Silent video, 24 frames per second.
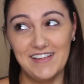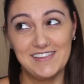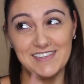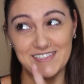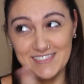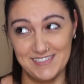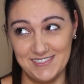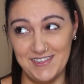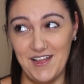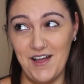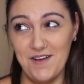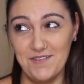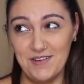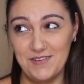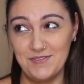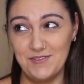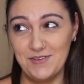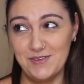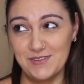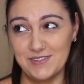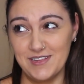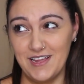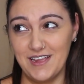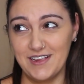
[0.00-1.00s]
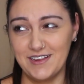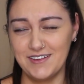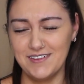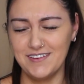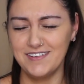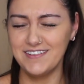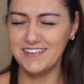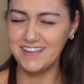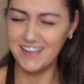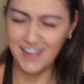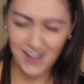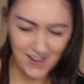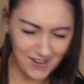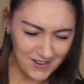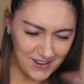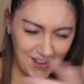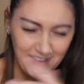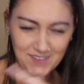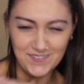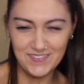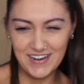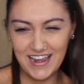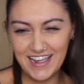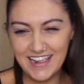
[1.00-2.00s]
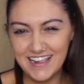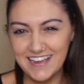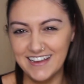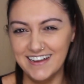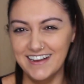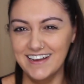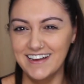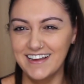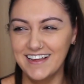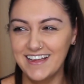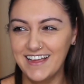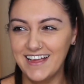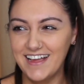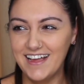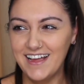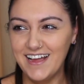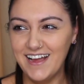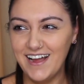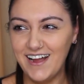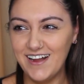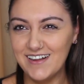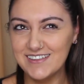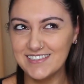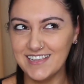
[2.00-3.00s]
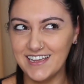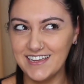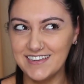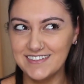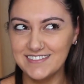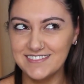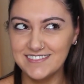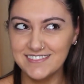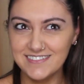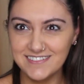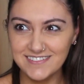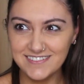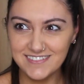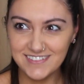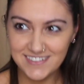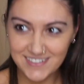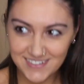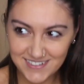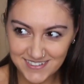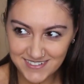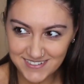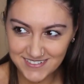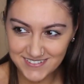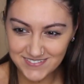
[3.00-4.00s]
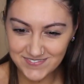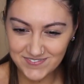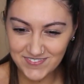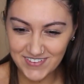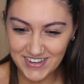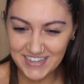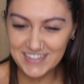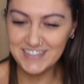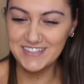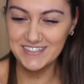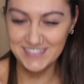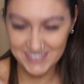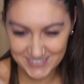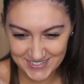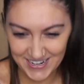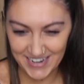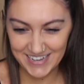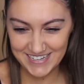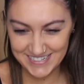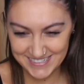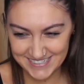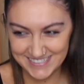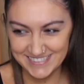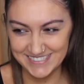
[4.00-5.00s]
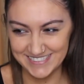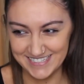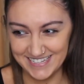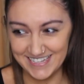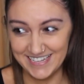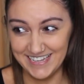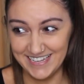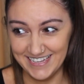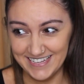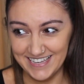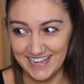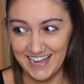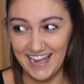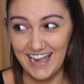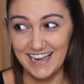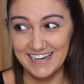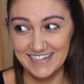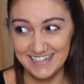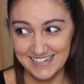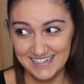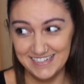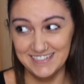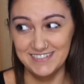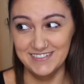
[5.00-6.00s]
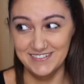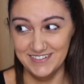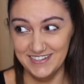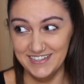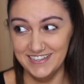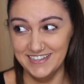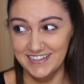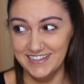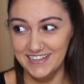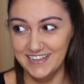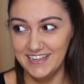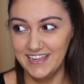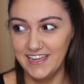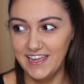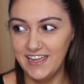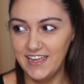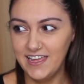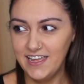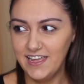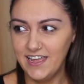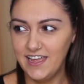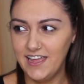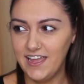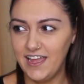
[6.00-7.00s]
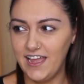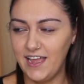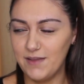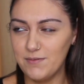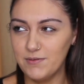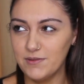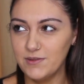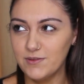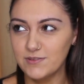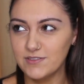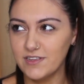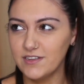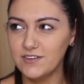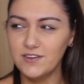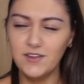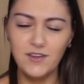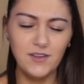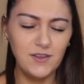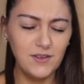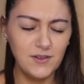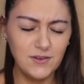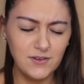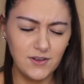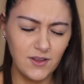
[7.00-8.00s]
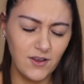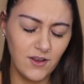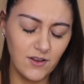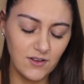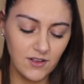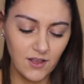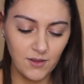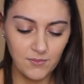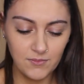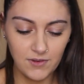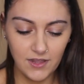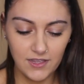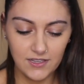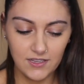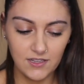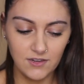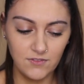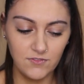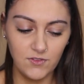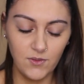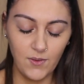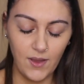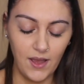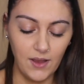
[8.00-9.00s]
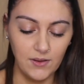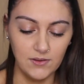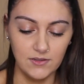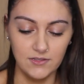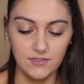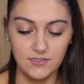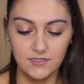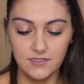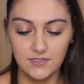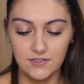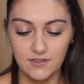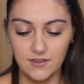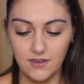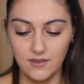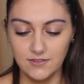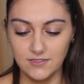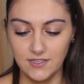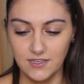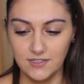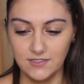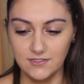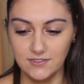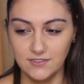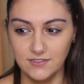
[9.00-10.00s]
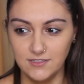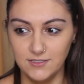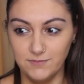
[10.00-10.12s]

to start with, you was like, yeah, I'll come later. I was like, no, my contractions are here. I need you here. But he was like, no, no, I'll come like in a few hours. I was like,